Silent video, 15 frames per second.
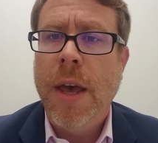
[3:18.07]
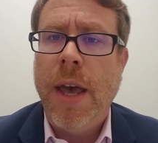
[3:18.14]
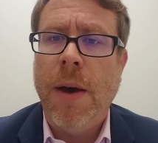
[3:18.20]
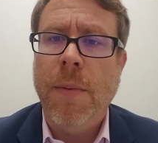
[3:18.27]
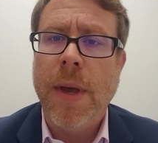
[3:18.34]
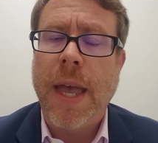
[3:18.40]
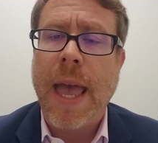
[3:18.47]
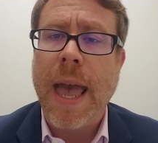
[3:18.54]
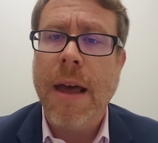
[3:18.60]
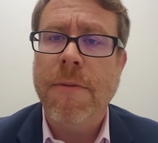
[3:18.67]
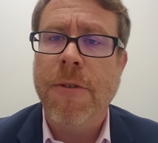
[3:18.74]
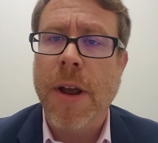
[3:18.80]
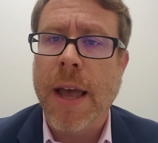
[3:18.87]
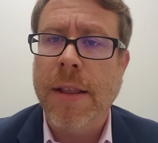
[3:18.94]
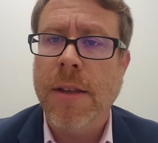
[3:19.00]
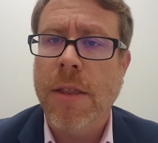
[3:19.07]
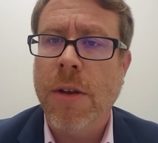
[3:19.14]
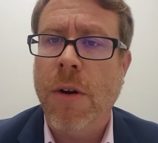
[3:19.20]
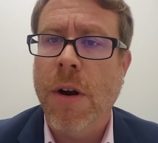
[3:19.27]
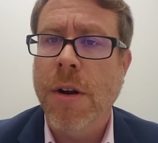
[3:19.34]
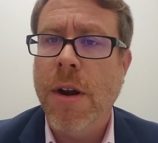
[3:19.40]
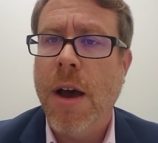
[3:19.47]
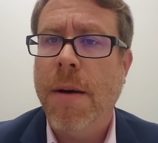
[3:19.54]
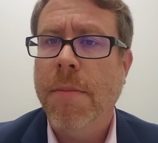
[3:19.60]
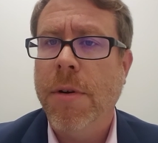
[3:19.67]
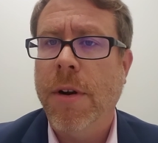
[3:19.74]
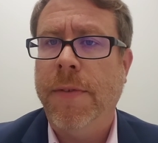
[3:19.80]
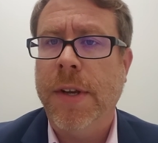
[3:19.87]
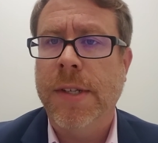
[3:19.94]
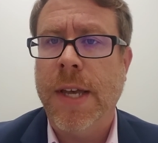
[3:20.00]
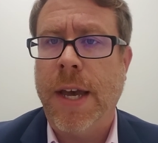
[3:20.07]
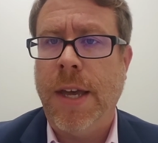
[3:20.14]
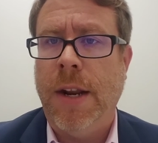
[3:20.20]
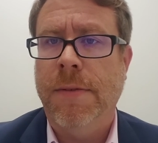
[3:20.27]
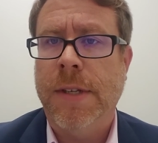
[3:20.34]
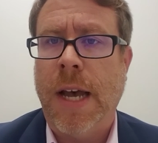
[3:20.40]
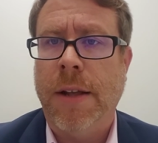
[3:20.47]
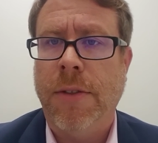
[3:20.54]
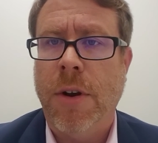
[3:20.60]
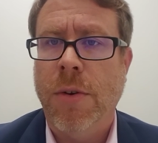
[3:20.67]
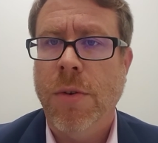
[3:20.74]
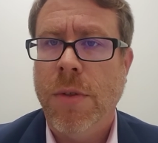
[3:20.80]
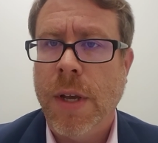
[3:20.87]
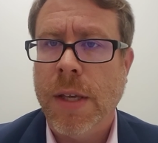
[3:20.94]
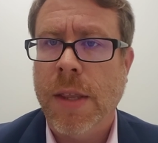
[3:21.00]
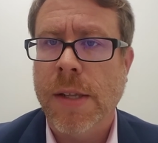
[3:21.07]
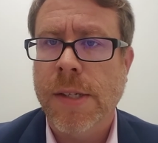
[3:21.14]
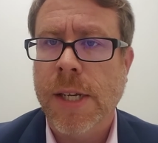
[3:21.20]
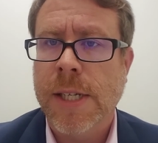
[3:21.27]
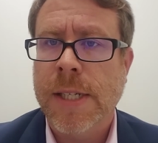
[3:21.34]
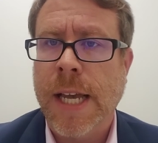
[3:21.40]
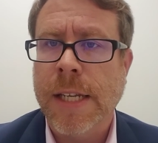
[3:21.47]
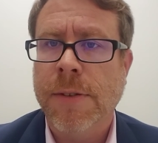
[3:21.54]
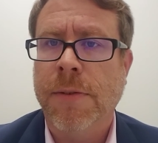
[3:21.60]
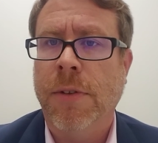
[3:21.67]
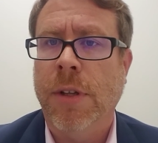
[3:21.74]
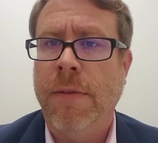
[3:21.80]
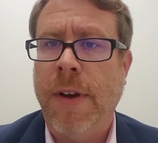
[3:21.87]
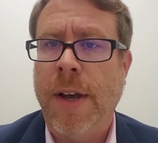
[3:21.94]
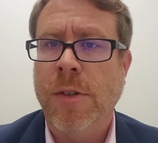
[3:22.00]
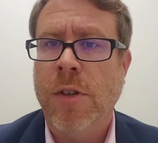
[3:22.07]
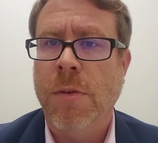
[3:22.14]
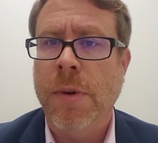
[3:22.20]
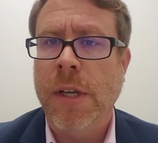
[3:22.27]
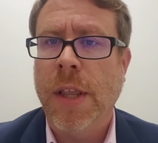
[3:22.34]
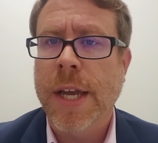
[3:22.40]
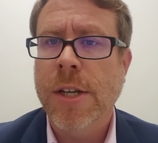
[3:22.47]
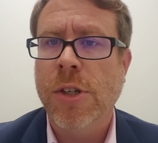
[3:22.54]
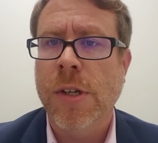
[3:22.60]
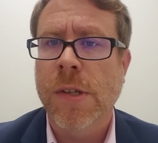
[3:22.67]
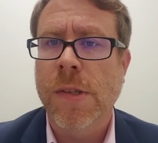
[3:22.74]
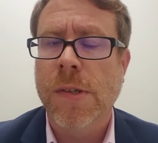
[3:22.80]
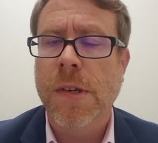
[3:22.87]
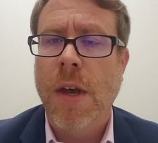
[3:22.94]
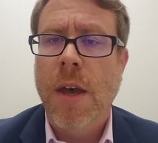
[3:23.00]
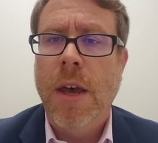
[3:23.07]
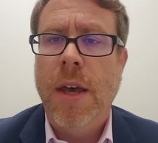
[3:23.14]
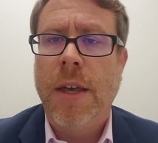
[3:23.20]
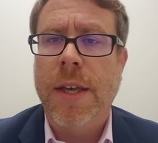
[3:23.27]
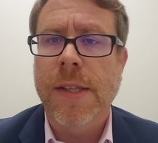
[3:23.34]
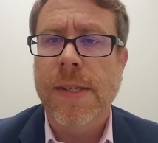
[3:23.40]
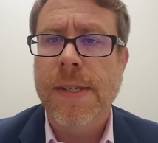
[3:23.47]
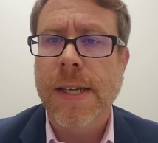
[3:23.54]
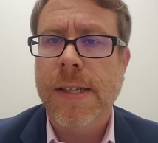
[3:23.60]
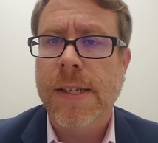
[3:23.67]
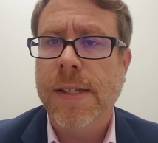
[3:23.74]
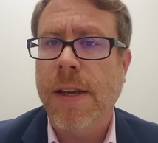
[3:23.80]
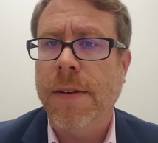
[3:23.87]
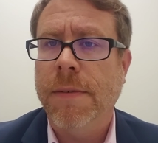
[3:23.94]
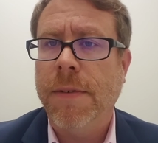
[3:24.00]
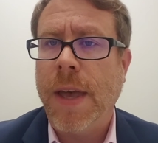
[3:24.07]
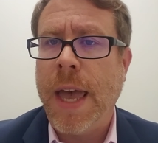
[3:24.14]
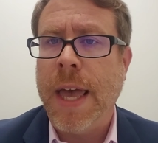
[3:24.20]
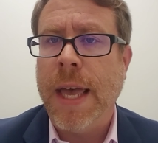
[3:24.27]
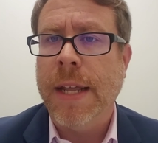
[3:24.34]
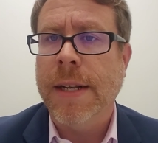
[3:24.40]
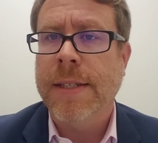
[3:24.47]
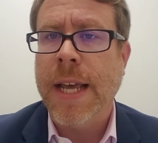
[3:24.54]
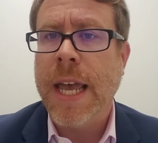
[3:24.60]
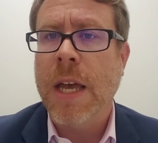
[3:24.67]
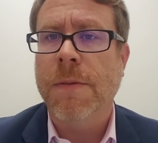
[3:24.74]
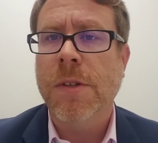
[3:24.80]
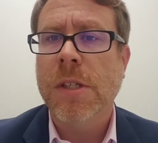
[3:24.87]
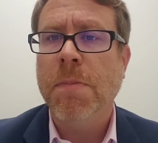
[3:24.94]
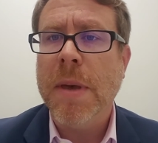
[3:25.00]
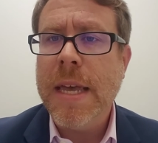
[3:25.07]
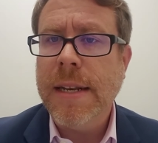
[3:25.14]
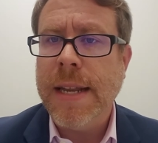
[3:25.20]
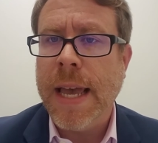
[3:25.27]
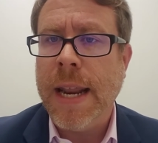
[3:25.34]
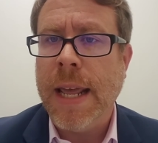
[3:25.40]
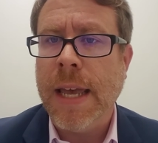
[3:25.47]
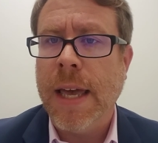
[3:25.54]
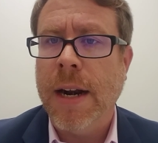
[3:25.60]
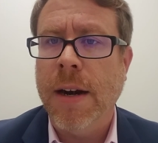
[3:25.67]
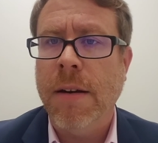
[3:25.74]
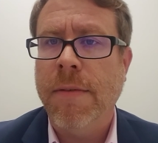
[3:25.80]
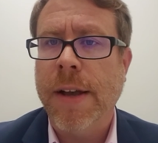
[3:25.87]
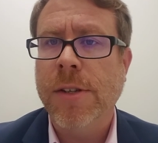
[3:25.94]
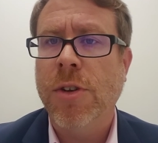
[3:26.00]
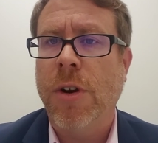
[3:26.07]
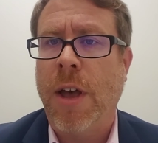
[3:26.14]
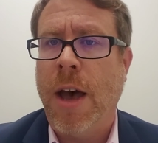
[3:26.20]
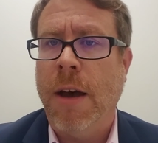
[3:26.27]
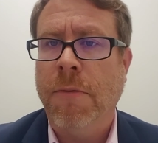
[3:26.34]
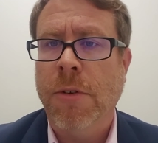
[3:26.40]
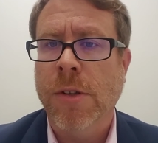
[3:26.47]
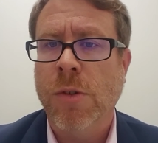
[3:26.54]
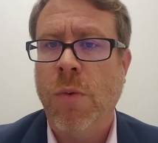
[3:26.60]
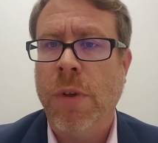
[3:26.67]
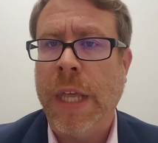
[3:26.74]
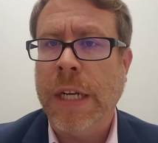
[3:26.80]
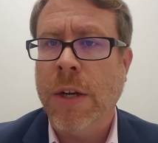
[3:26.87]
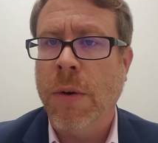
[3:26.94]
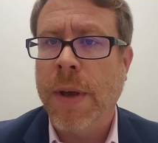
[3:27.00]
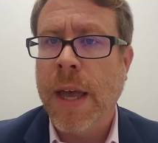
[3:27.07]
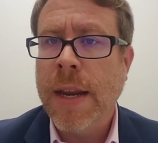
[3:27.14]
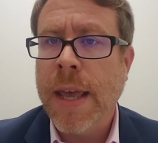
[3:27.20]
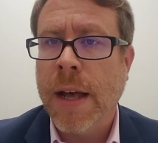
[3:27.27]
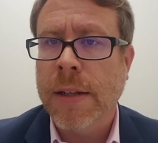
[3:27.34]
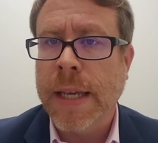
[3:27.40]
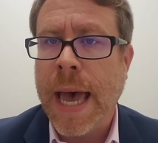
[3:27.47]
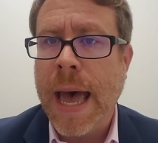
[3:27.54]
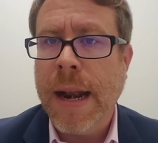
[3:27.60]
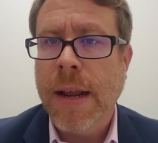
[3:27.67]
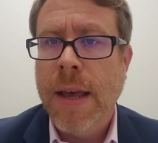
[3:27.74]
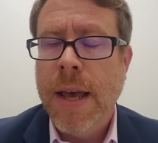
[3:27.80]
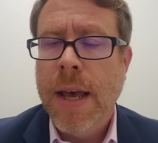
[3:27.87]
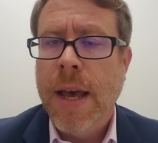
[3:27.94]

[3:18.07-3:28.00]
And we can't forget that there are a number of executives out there who think that successful investor relations consists of a day of speed dating at an investor conference where they don't get yelled at.